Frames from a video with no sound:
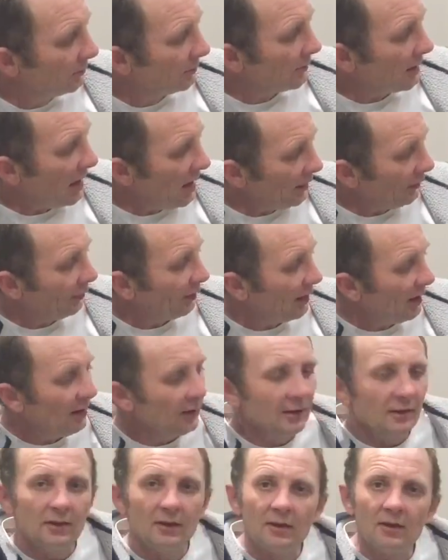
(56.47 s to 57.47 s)
That's
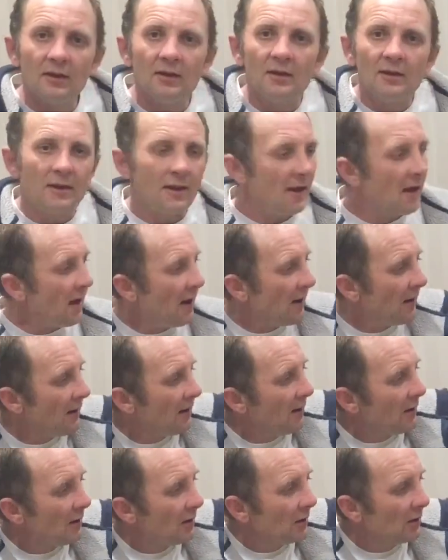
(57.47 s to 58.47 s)
it. Yeah,
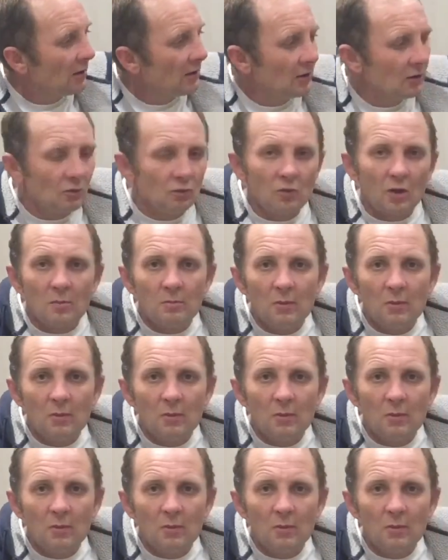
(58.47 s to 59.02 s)
we're